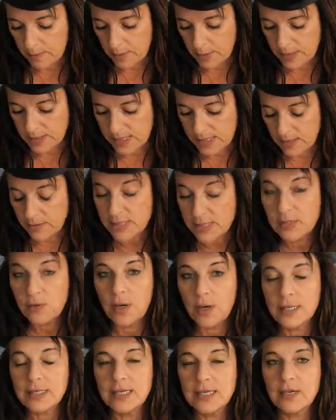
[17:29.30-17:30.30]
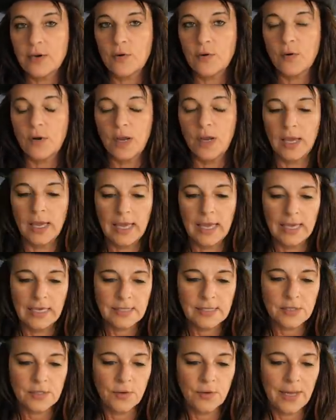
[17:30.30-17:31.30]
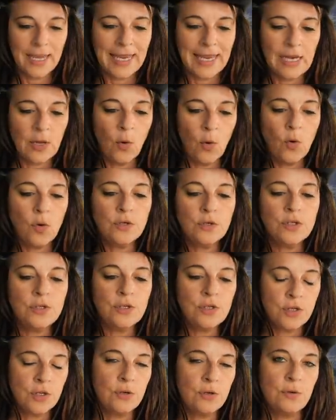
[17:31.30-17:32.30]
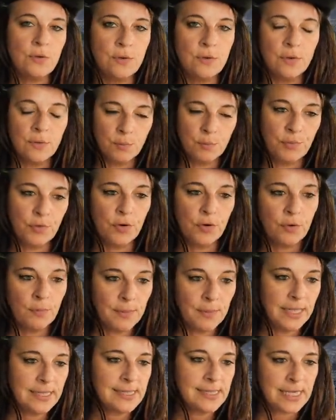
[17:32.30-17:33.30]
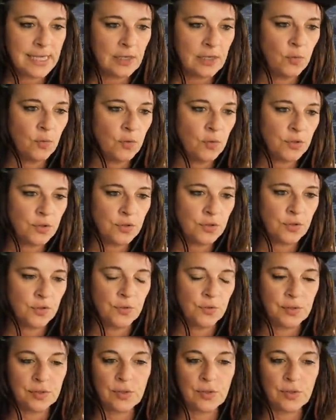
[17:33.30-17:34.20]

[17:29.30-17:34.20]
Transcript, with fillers: because there is no article. So in order to, pour means in order to.